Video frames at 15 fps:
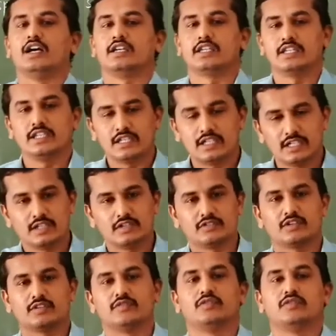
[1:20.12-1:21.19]
inheritance
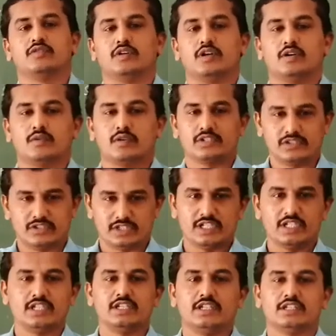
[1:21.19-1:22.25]
of one
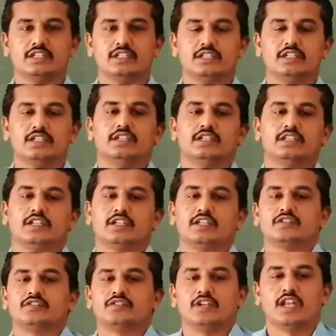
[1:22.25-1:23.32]
gene, that
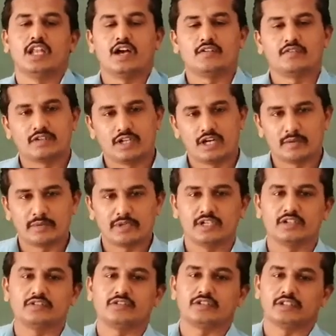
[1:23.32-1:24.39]
is law of
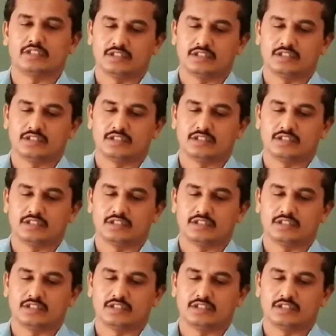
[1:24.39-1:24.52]
dominance.